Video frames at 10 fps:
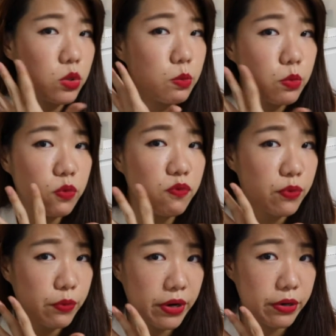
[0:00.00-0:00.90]
move
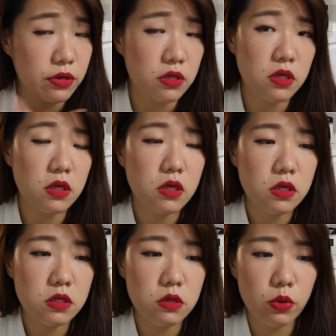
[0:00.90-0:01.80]
around.
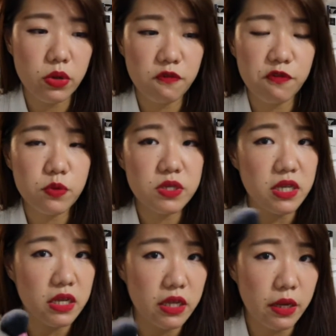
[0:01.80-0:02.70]
So if you
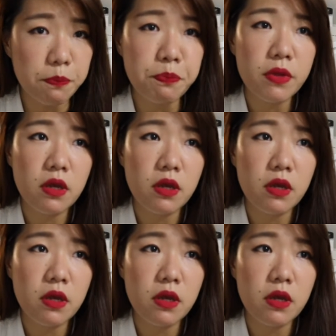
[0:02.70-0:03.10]
set them,